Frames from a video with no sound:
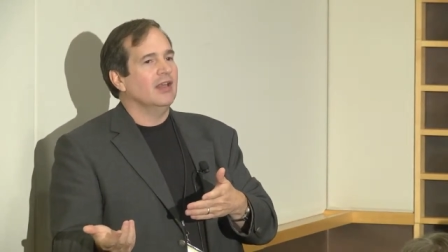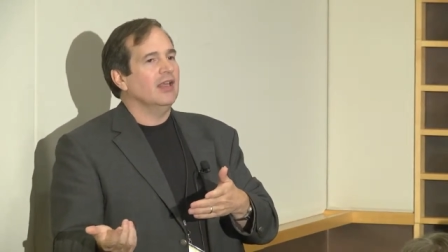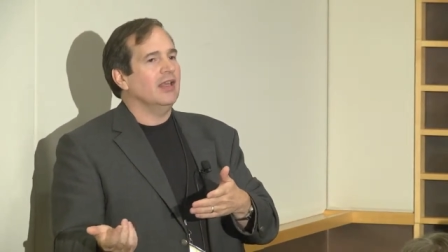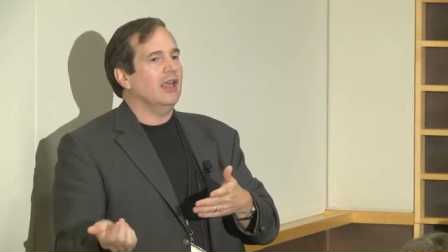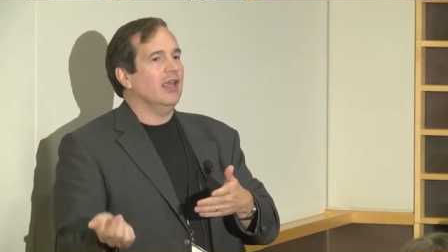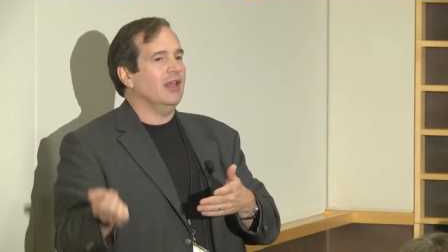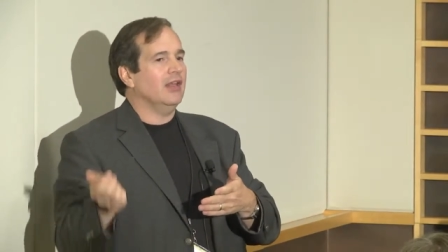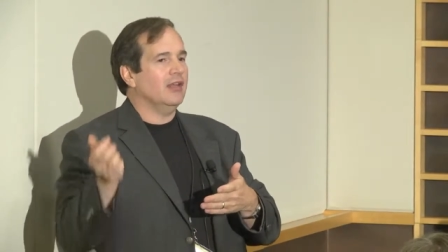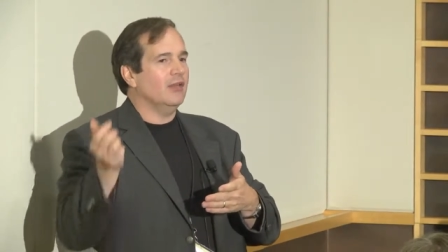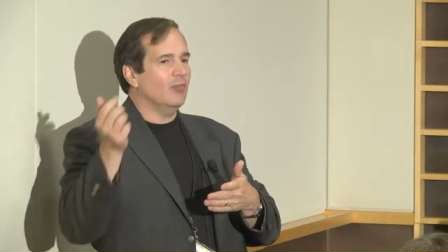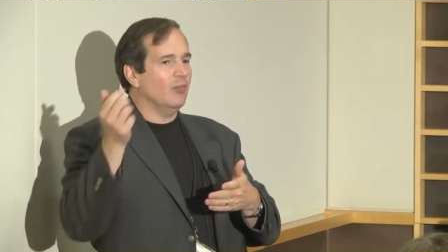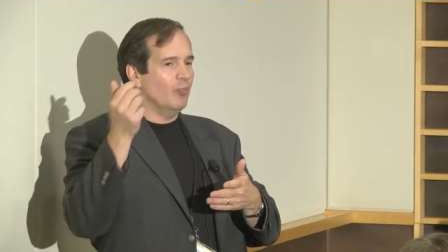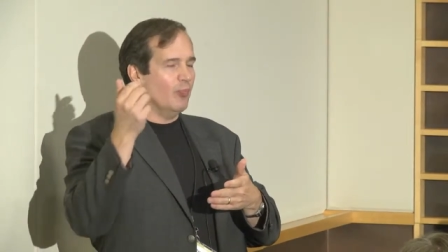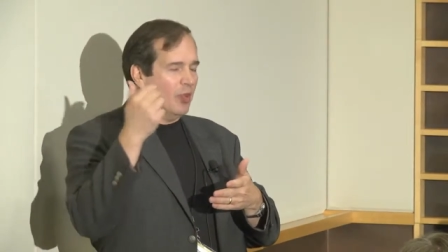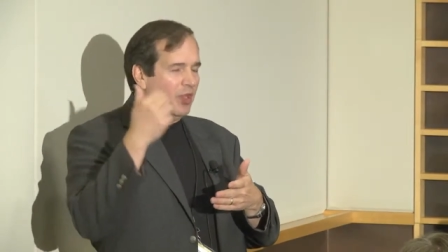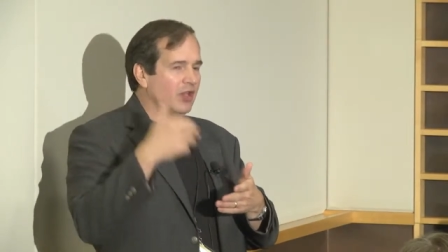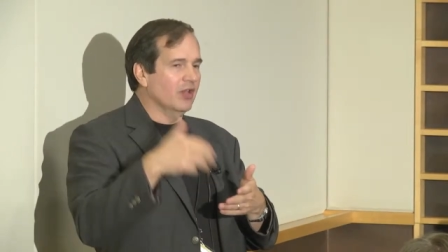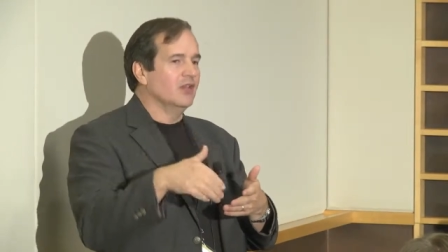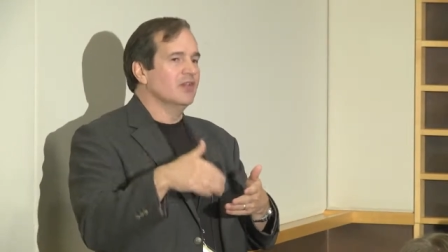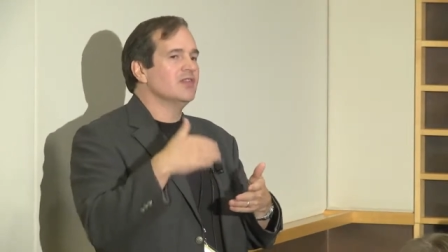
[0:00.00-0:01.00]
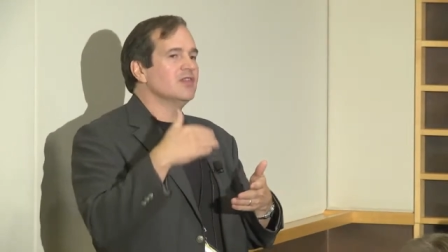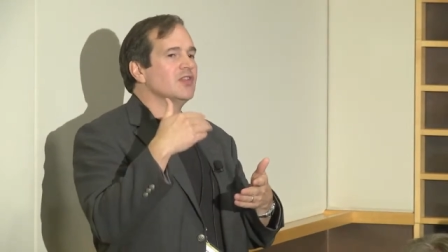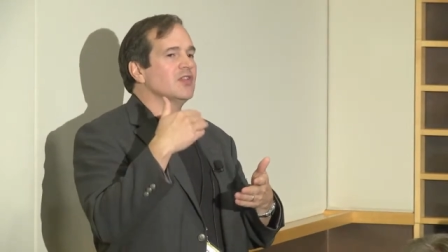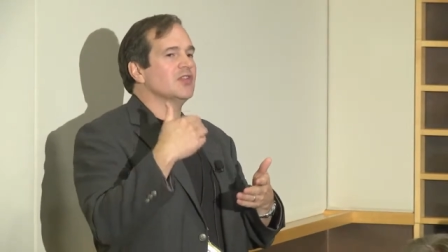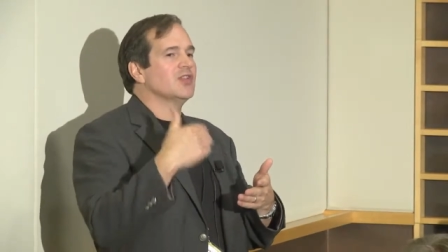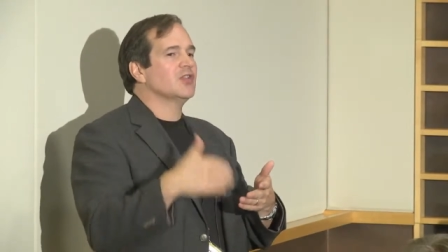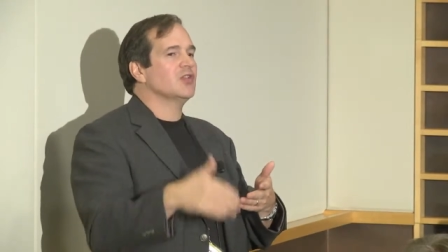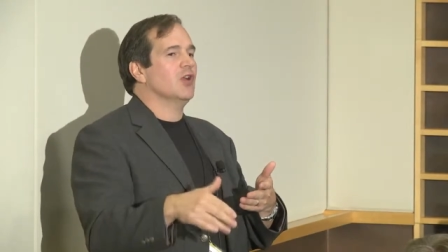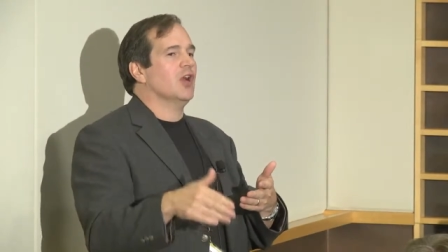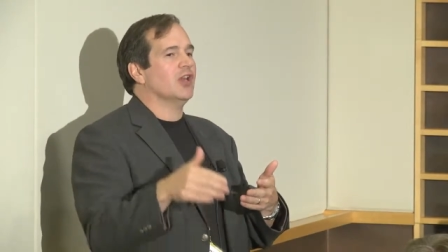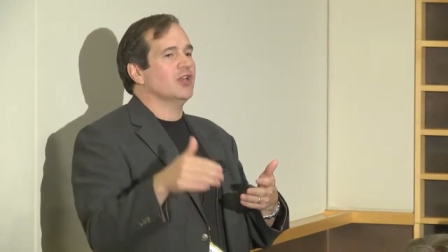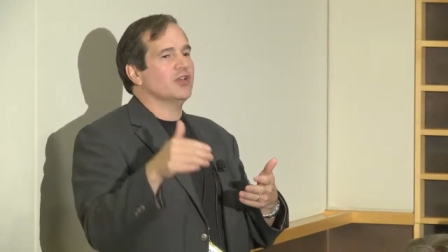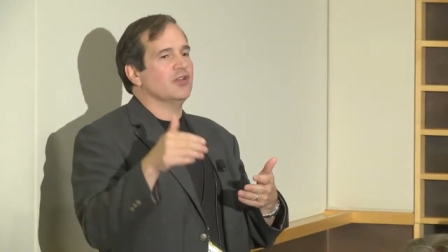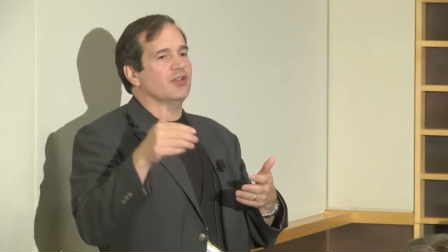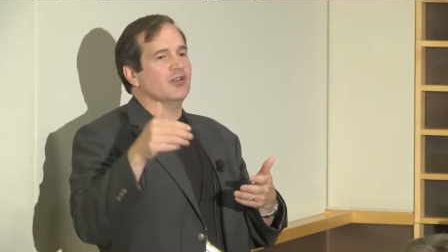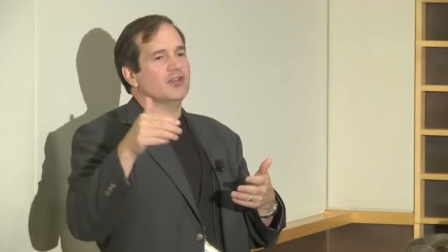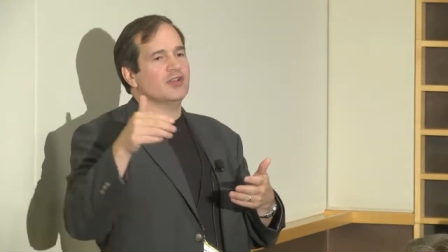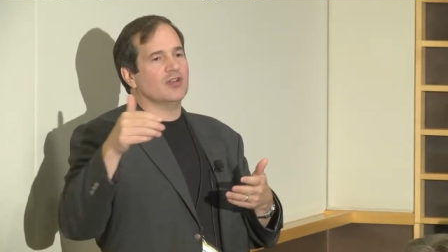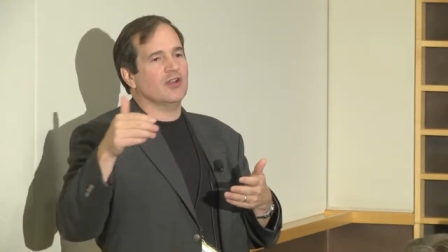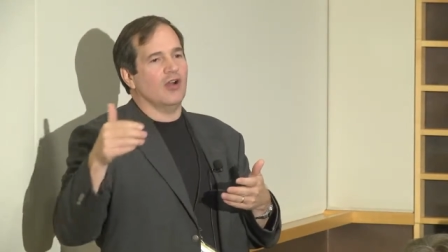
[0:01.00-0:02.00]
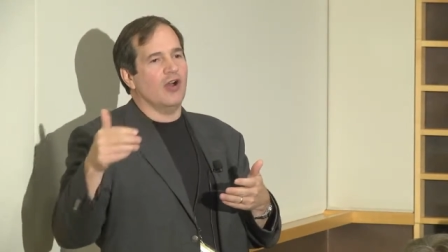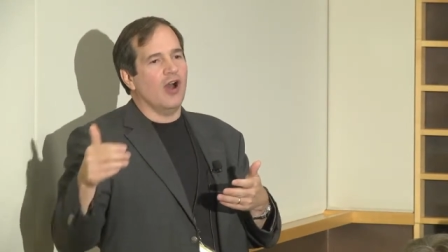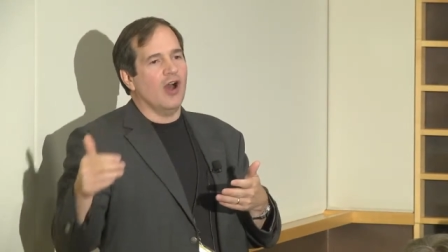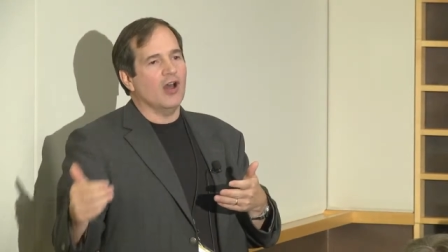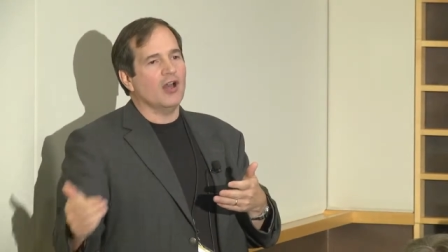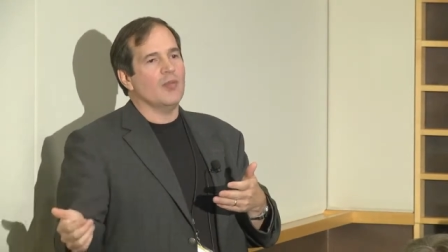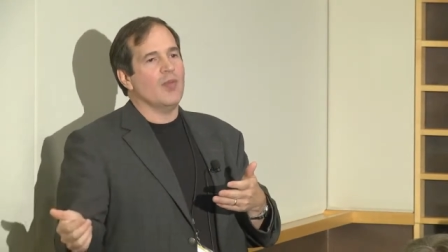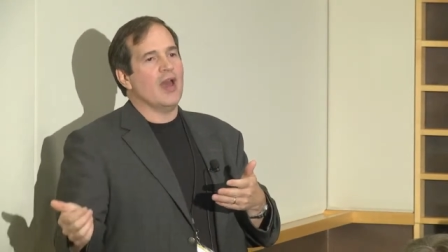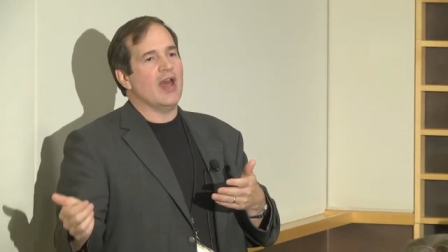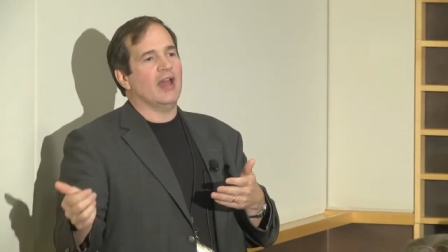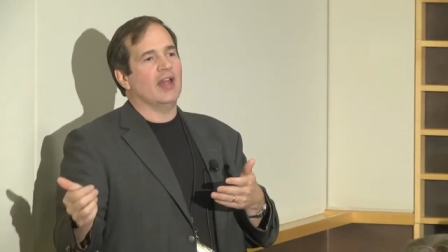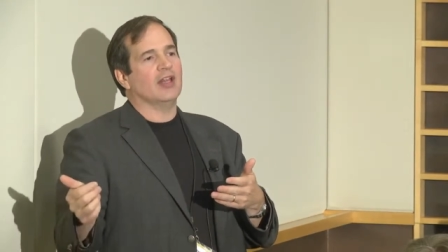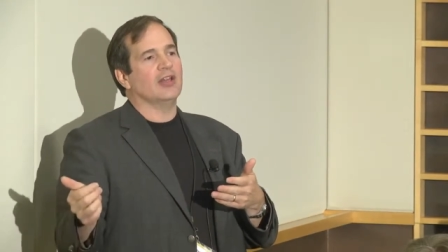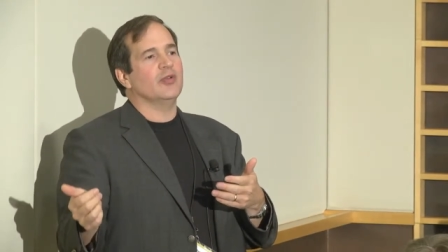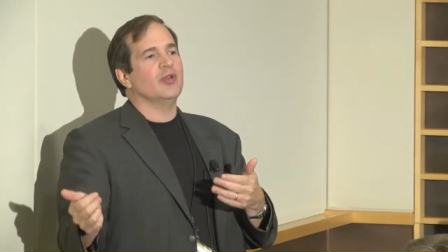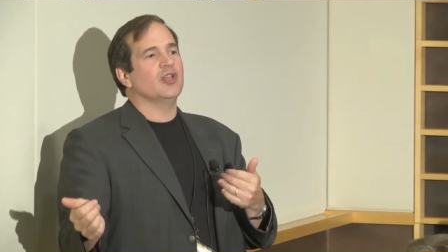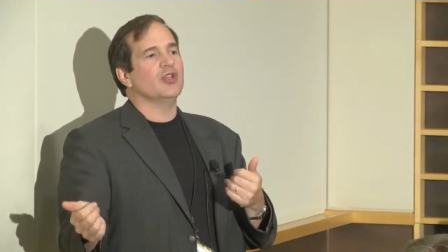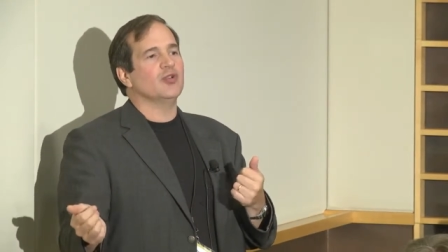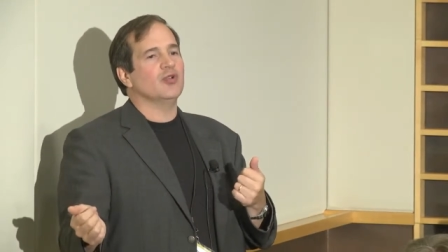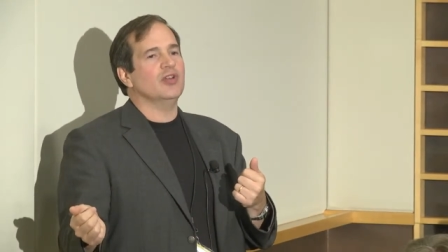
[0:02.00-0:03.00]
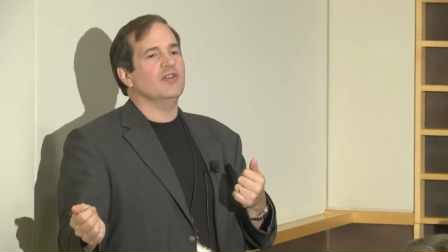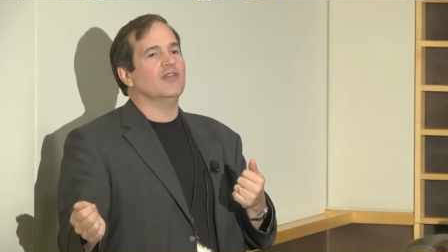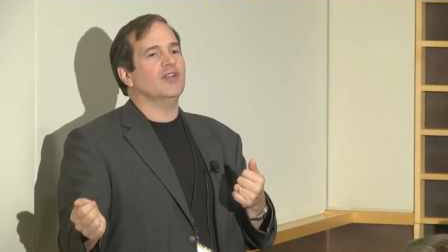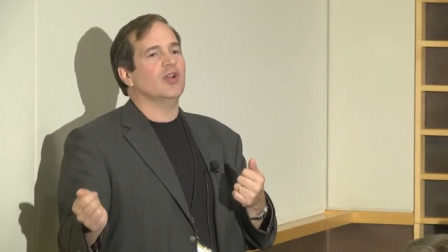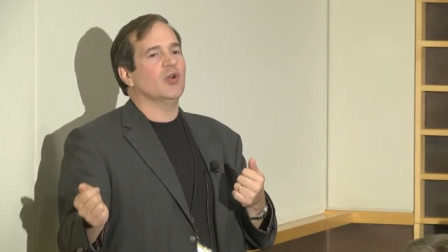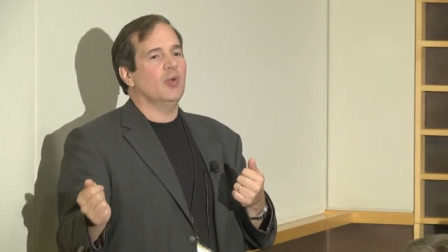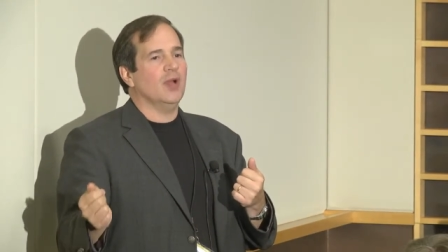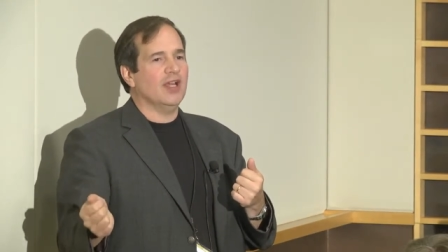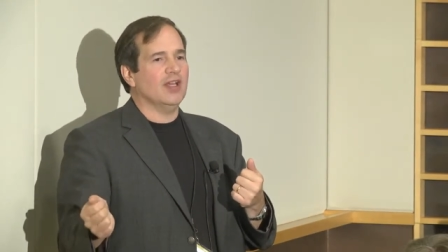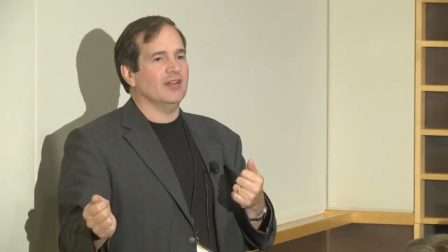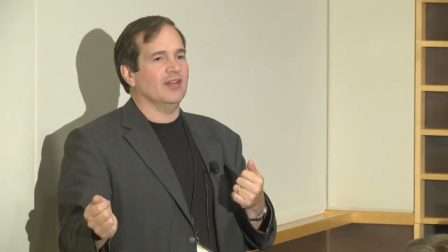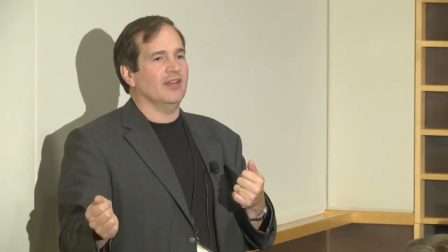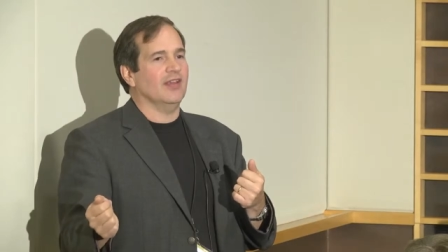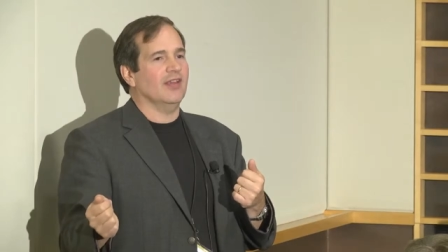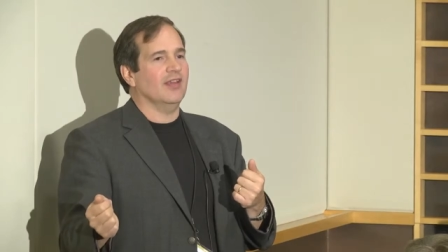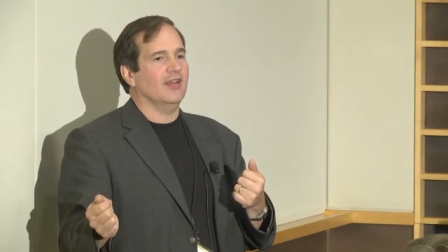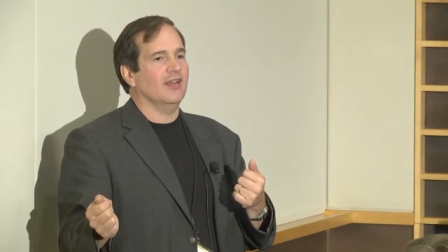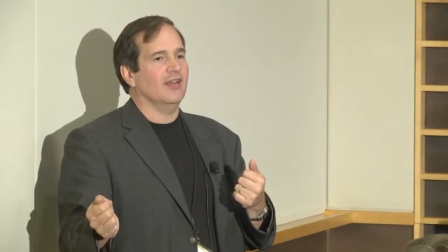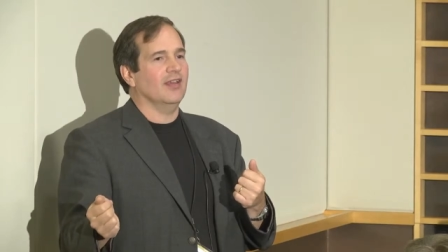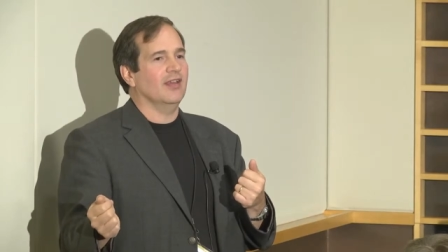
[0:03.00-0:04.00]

it builds the structures to automatically retrieve it quickly.